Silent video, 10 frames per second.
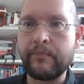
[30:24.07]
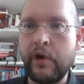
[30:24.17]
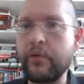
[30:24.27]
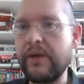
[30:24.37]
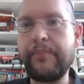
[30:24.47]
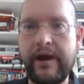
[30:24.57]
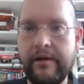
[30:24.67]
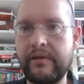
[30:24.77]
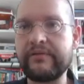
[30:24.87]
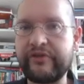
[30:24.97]

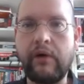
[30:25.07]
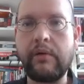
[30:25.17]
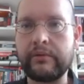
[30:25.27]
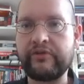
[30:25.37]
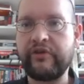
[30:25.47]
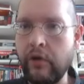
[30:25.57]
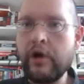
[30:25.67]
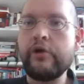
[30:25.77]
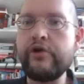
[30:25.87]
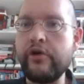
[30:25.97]
repair and so on. So
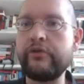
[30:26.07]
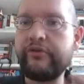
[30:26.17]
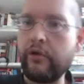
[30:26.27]
use